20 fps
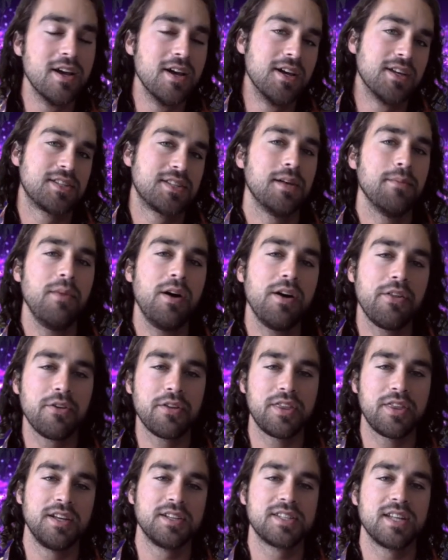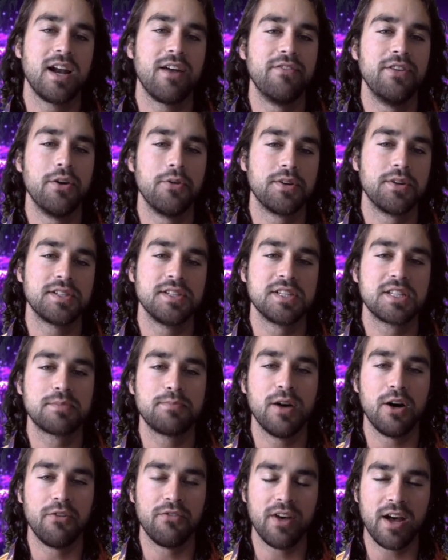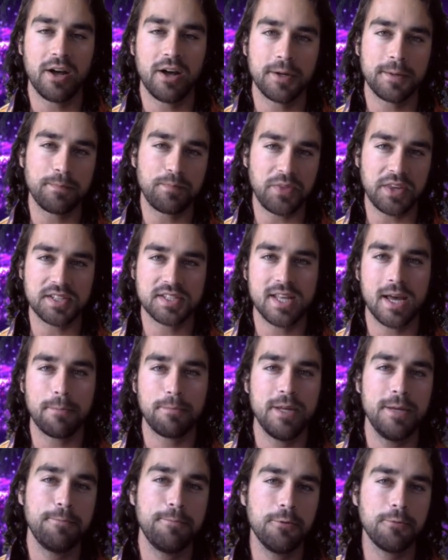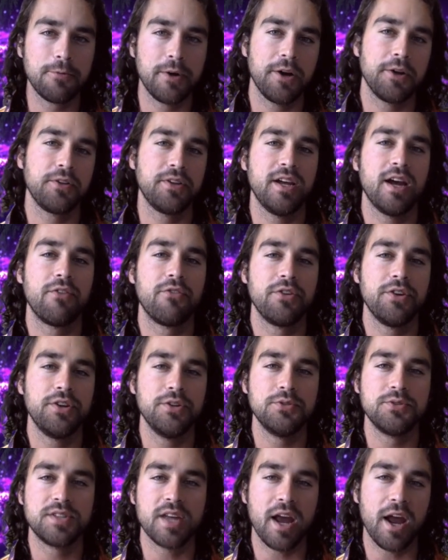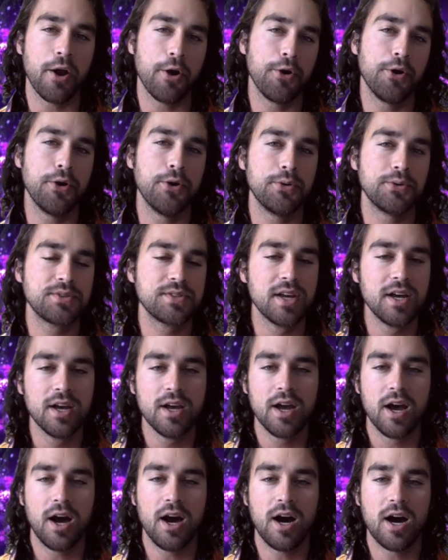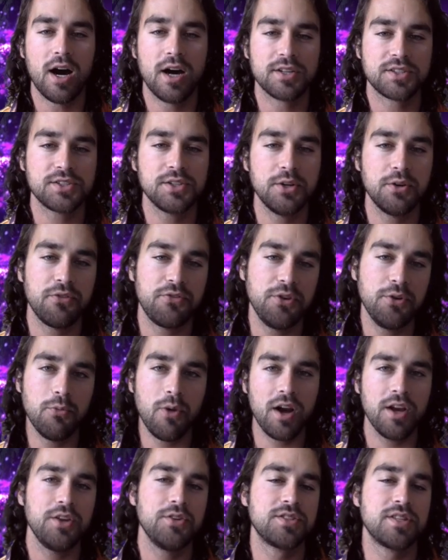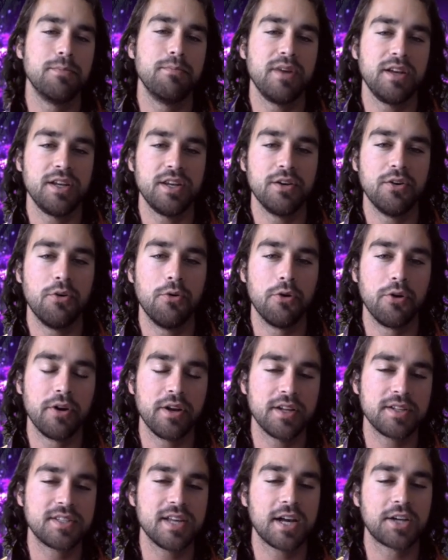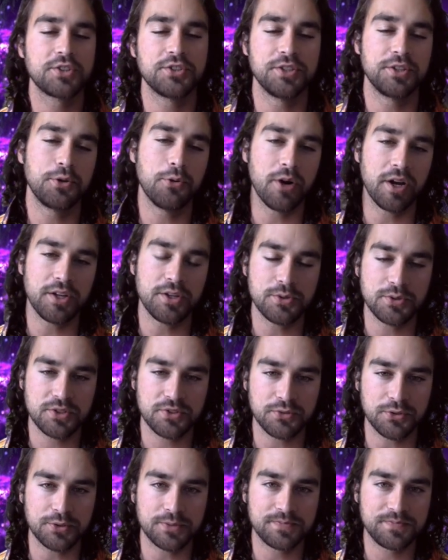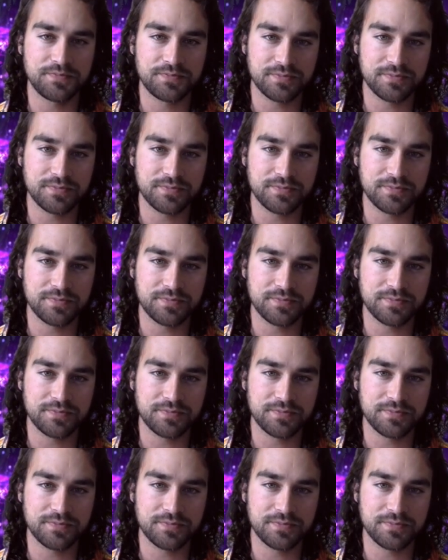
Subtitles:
Some other things that I've noticed in Spell Valley is that people rarely ever use arrows. So if you want to use the minion horde, it's actually quite useful.